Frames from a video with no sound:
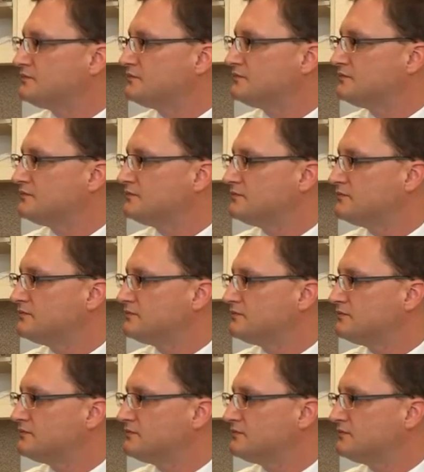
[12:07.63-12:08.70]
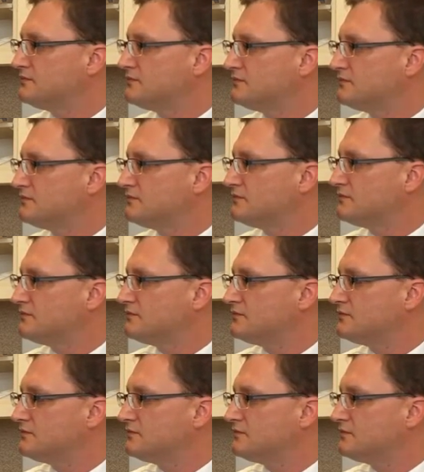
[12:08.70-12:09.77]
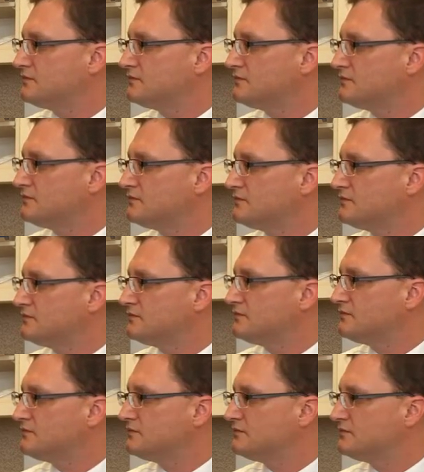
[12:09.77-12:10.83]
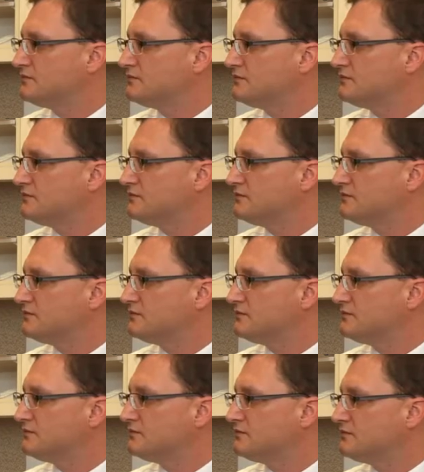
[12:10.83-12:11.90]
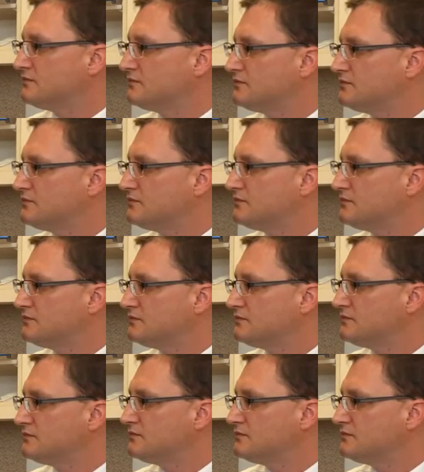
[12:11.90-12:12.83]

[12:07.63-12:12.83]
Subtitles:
(not speaking)